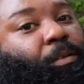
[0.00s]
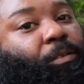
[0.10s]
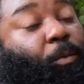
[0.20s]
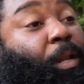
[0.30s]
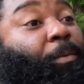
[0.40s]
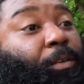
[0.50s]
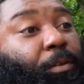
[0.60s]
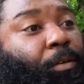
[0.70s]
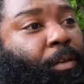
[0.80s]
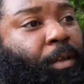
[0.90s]
So what I'm
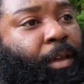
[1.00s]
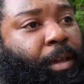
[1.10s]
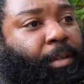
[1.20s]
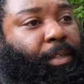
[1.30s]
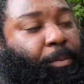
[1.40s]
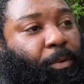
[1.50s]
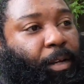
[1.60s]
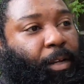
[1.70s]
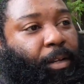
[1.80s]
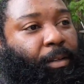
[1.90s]
gonna do is I'm
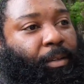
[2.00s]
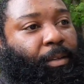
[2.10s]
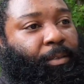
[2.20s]
gonna